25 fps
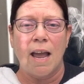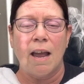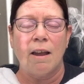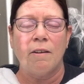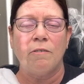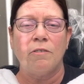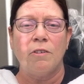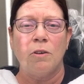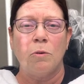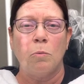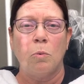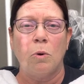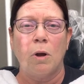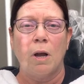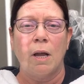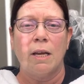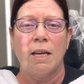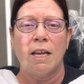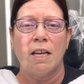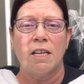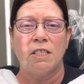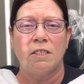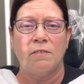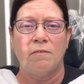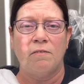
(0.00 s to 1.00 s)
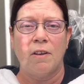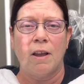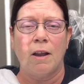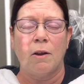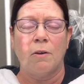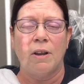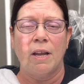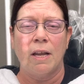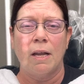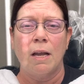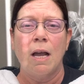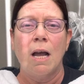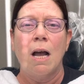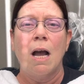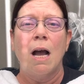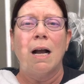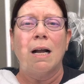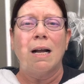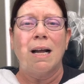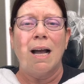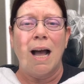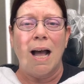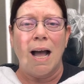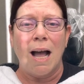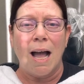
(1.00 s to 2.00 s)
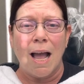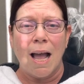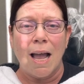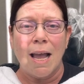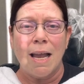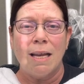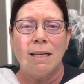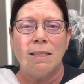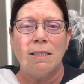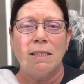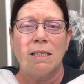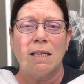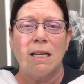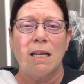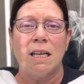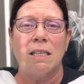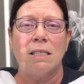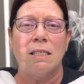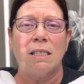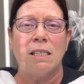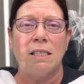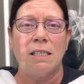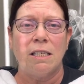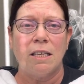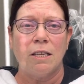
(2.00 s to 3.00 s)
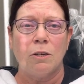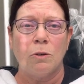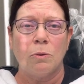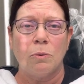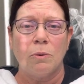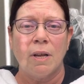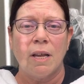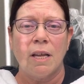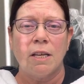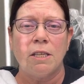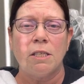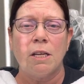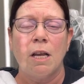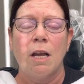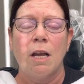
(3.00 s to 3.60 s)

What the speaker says: Everyone is very kind, considerate,